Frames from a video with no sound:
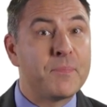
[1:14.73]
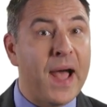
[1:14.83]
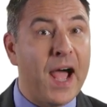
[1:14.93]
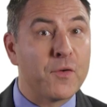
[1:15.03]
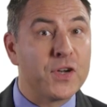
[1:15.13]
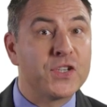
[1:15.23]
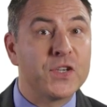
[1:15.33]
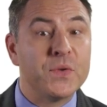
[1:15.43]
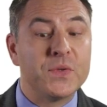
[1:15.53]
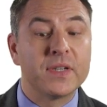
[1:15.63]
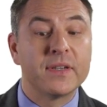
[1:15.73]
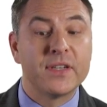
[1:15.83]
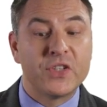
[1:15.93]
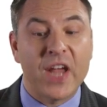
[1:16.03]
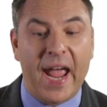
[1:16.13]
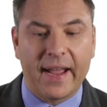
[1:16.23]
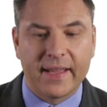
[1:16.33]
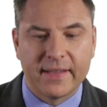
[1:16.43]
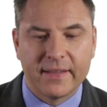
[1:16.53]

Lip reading: Parachute, check.